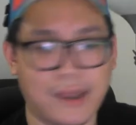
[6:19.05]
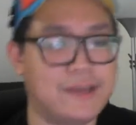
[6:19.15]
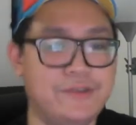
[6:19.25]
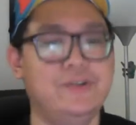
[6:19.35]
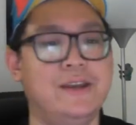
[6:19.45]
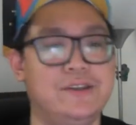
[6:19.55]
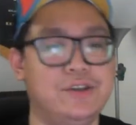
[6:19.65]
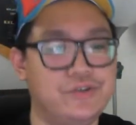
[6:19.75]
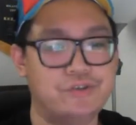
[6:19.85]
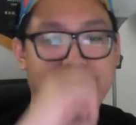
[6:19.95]
As soon as you
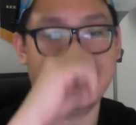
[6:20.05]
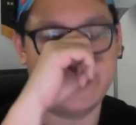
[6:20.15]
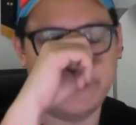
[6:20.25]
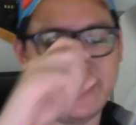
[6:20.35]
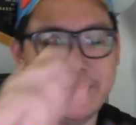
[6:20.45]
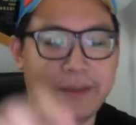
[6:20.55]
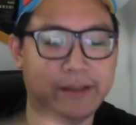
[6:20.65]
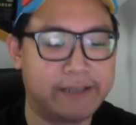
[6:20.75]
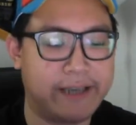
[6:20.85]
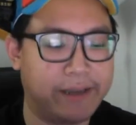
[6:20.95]
draw the vape
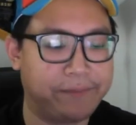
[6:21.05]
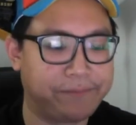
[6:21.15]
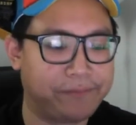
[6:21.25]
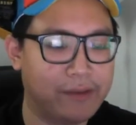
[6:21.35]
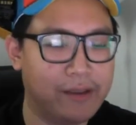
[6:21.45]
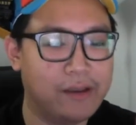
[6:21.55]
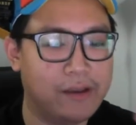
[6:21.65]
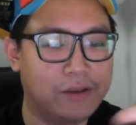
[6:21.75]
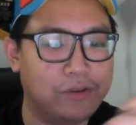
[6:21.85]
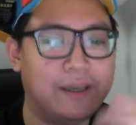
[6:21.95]
inside,
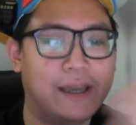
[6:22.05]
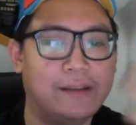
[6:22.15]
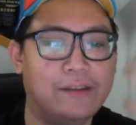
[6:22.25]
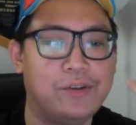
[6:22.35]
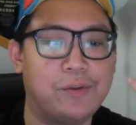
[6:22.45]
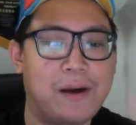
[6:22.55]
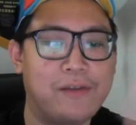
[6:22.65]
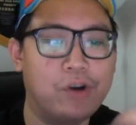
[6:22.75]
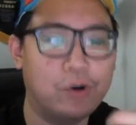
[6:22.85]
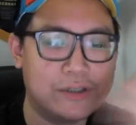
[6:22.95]
you get your mouth
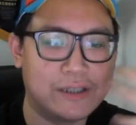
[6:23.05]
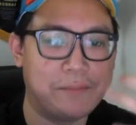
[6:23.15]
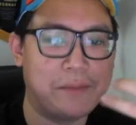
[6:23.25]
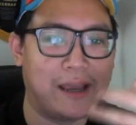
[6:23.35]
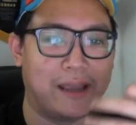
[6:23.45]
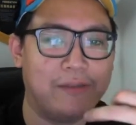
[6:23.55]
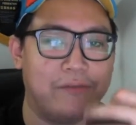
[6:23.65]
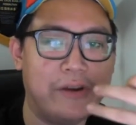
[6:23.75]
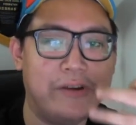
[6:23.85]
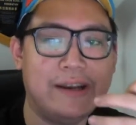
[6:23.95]
coated by a
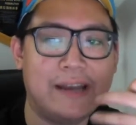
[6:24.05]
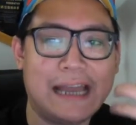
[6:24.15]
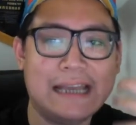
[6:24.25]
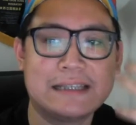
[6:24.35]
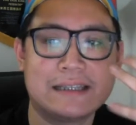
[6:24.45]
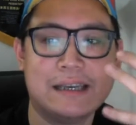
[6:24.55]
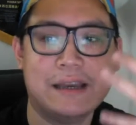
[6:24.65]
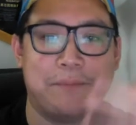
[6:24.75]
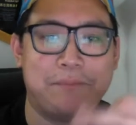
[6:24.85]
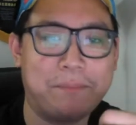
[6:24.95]
very nice
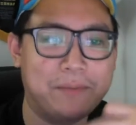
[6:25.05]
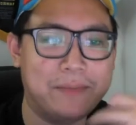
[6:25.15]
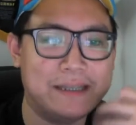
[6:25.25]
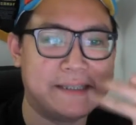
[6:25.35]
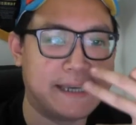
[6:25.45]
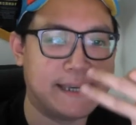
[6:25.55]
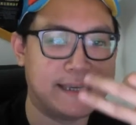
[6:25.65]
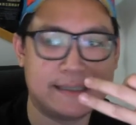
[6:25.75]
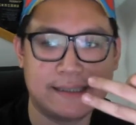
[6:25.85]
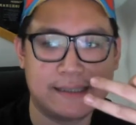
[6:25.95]
peppermint
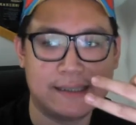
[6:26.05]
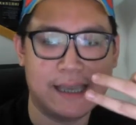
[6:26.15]
taste.